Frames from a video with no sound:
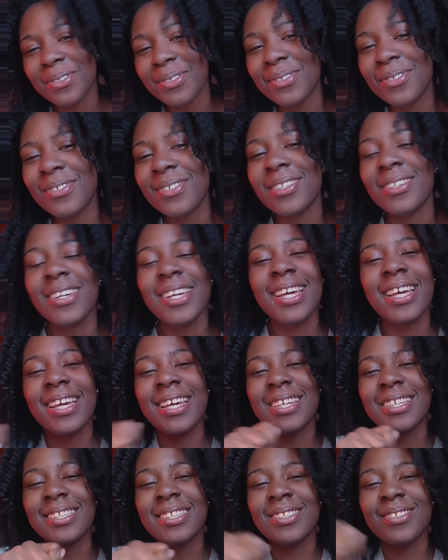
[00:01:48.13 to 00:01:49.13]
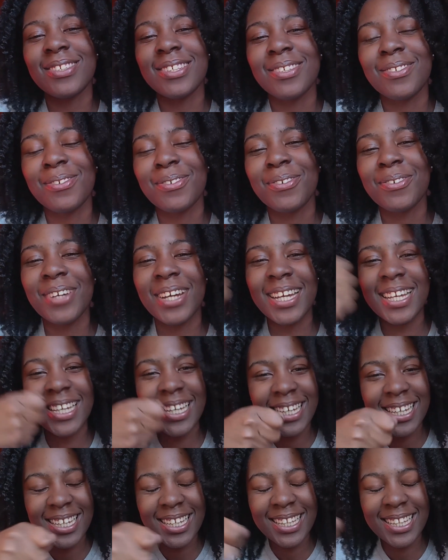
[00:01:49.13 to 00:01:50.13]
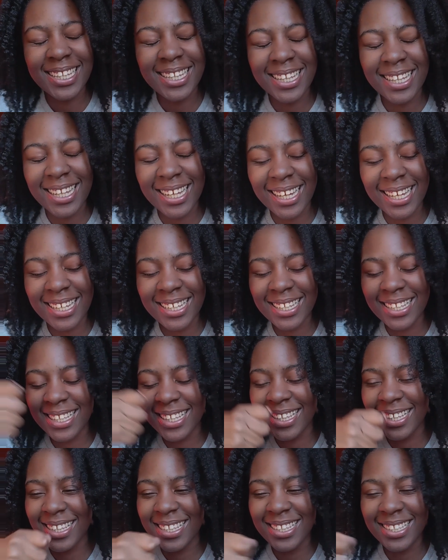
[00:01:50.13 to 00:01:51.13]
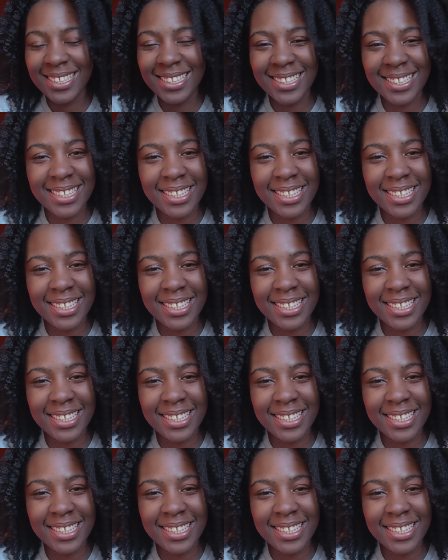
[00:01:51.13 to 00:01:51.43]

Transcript: who's doing your hair is literally raking it like this.